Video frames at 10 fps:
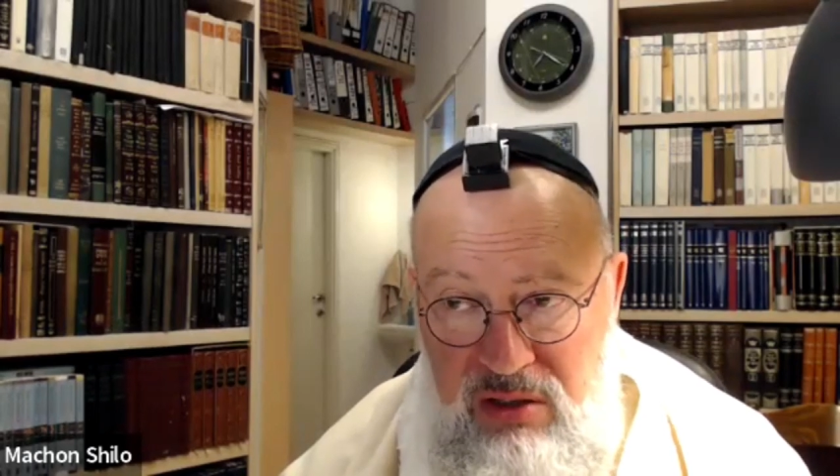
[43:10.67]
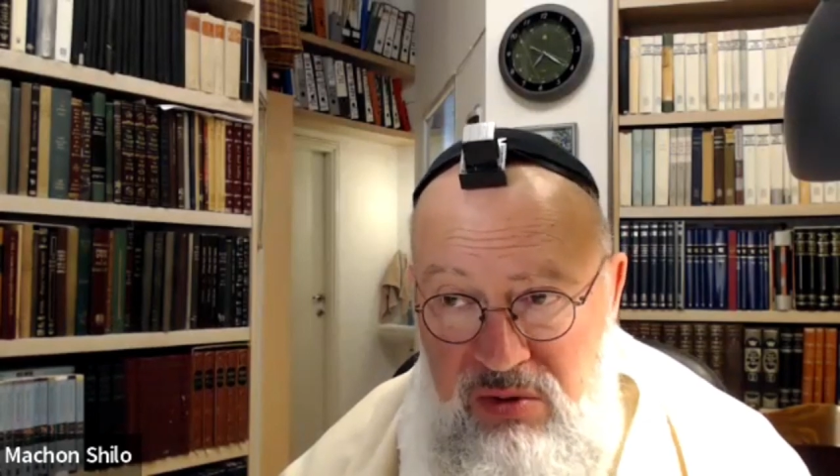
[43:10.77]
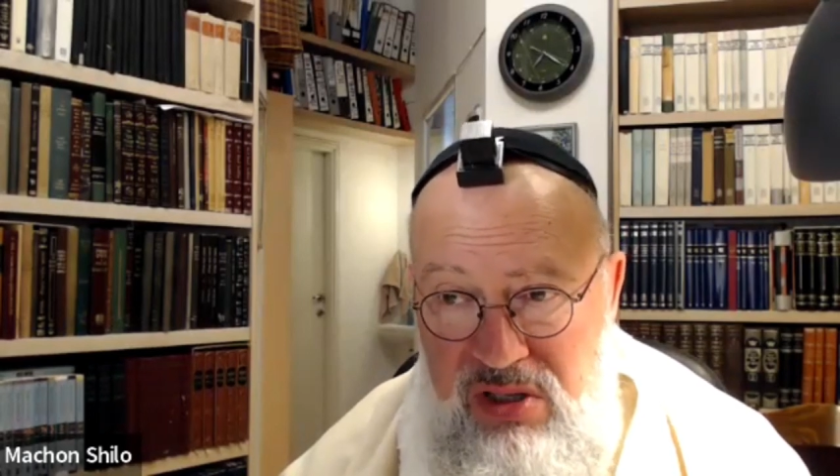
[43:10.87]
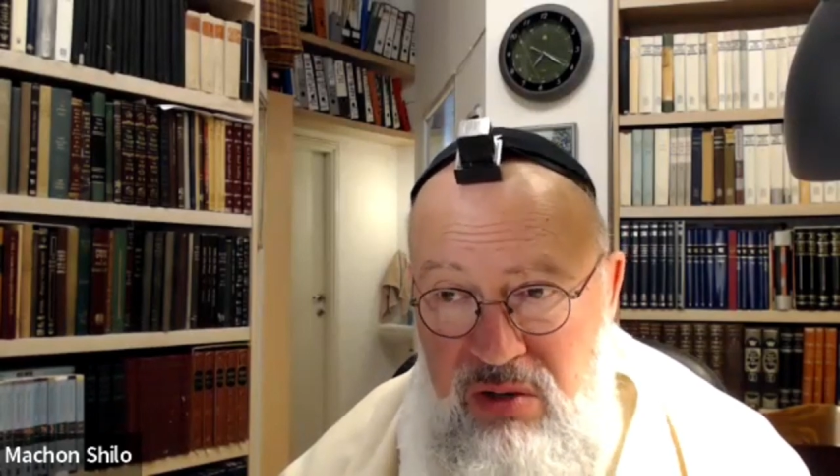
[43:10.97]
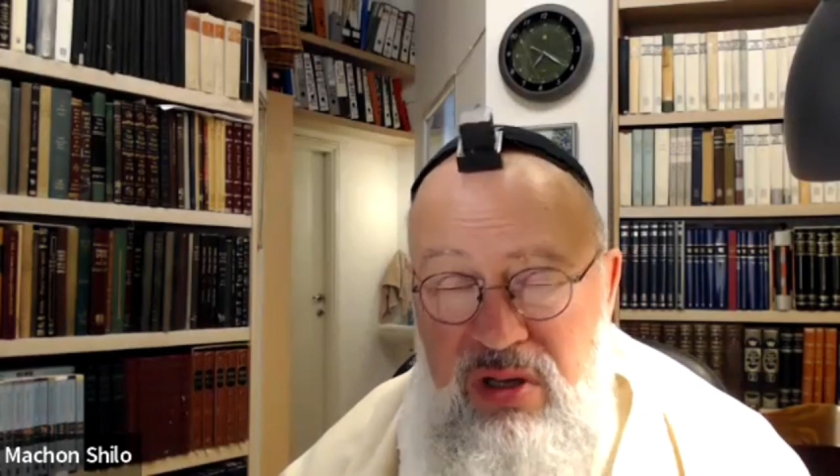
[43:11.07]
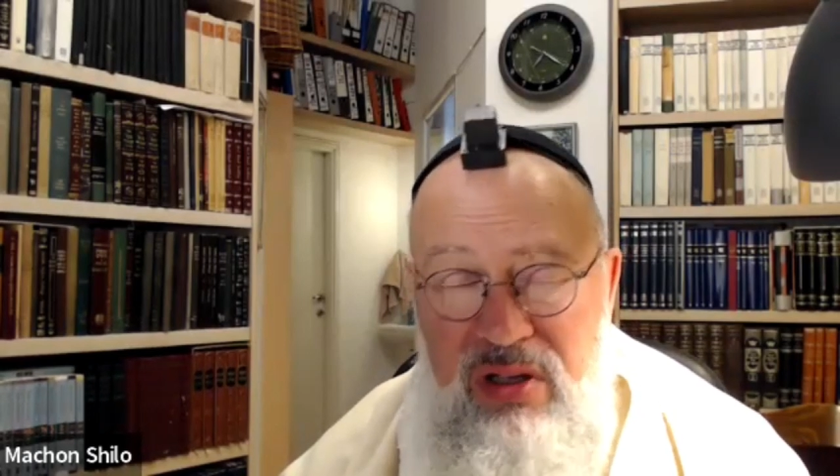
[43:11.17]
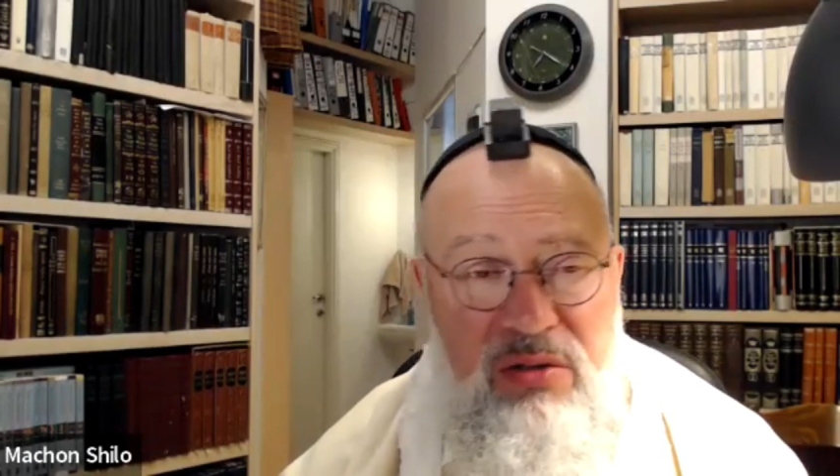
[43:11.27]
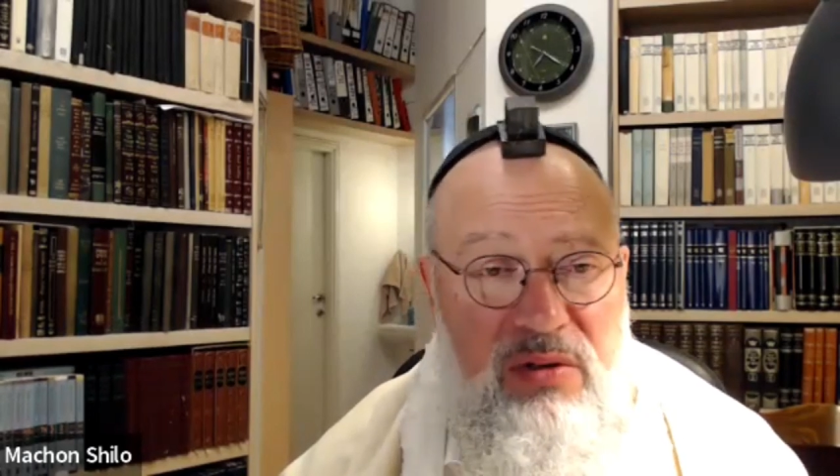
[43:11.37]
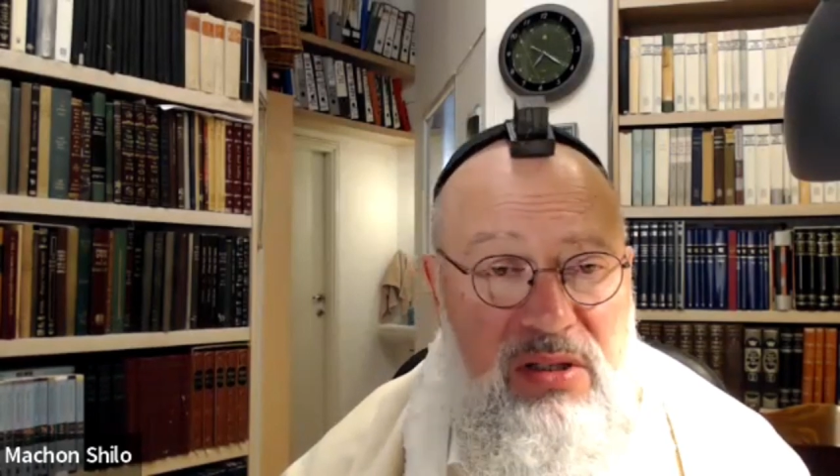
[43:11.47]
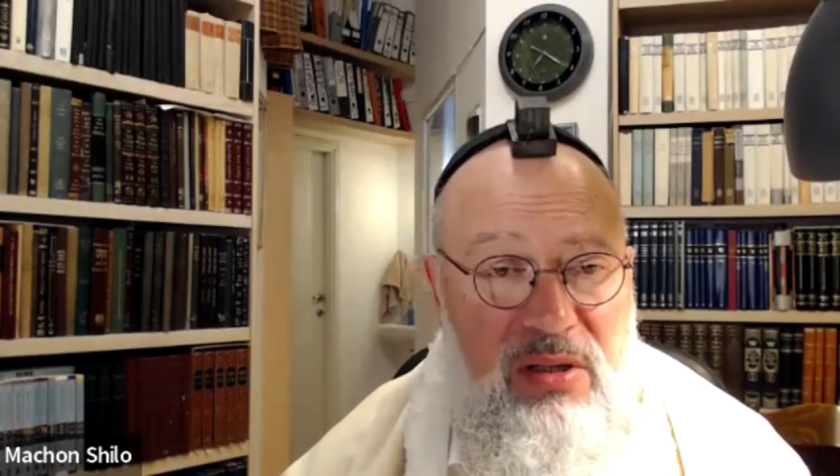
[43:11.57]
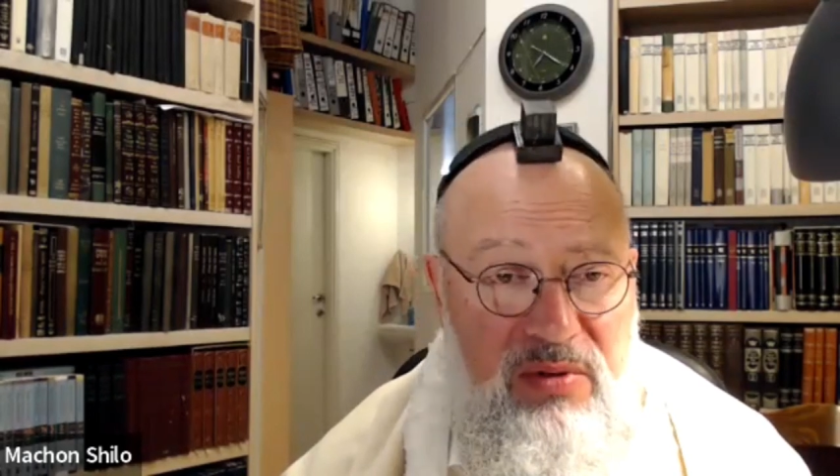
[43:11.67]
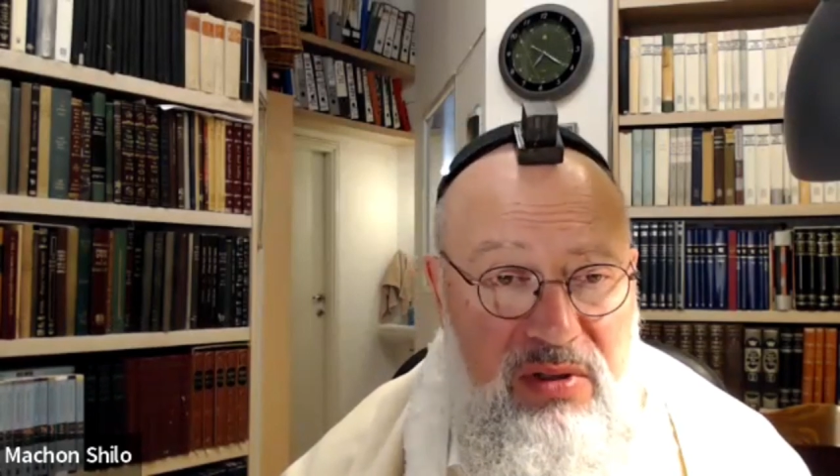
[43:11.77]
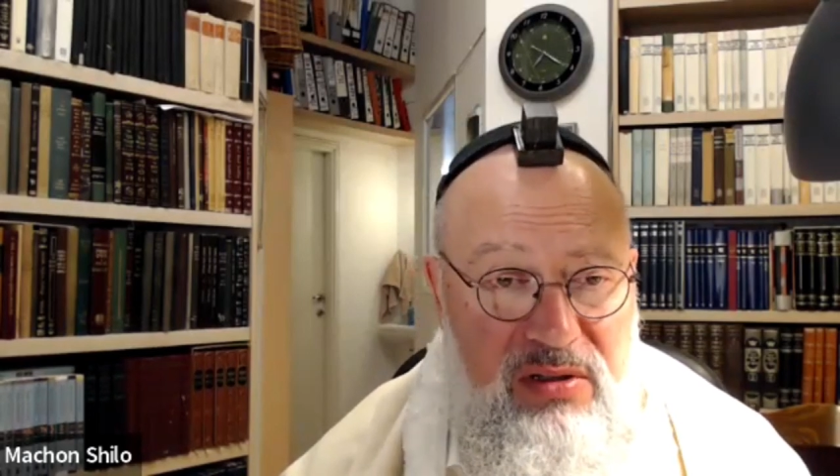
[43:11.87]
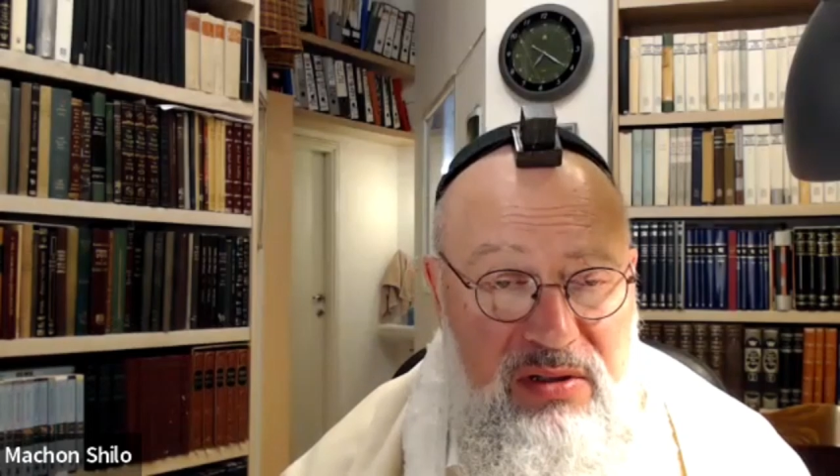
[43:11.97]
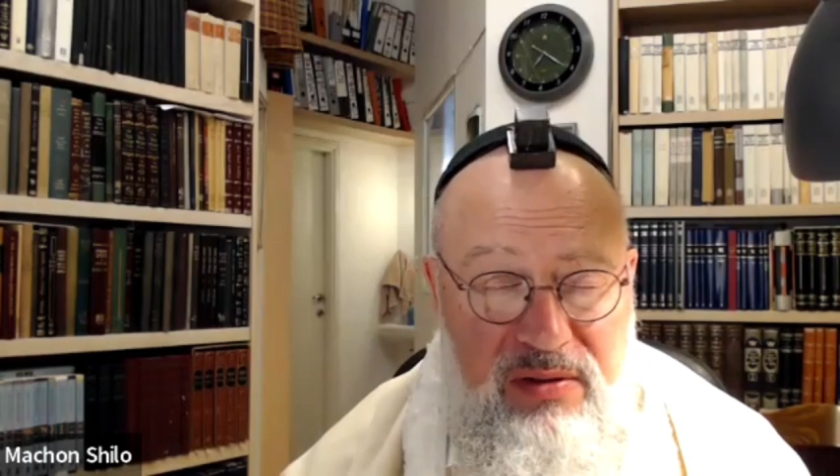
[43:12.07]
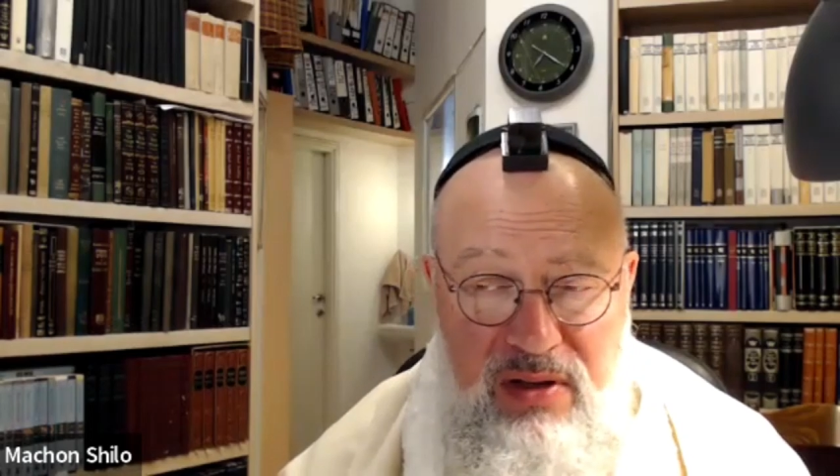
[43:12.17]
He was unwilling to accept this,